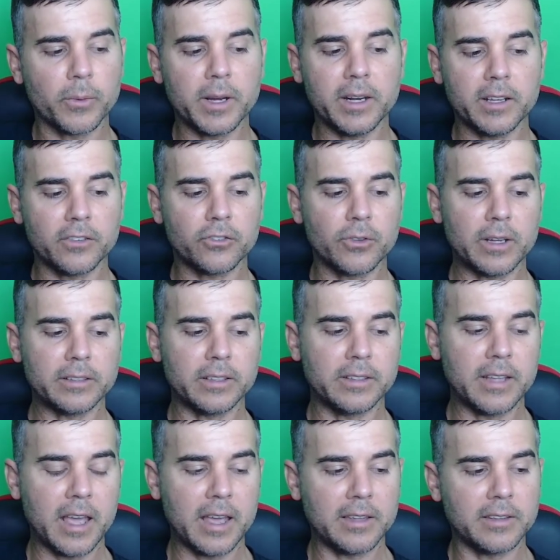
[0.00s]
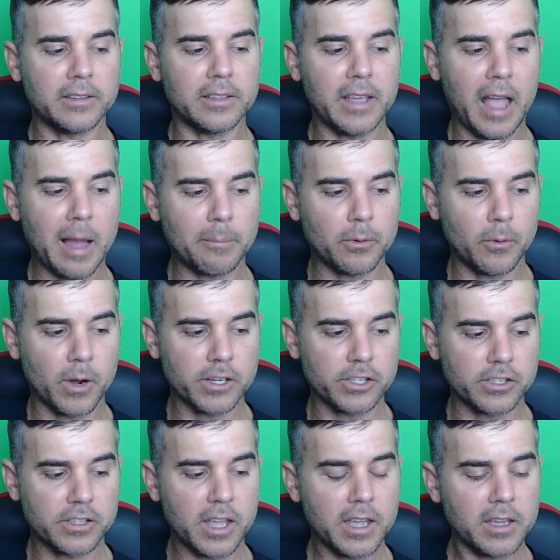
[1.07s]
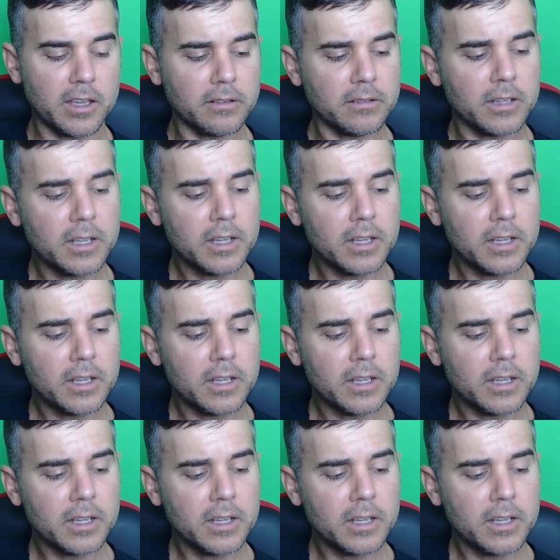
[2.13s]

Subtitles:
readings throughout the day that the Apple Watch has taken.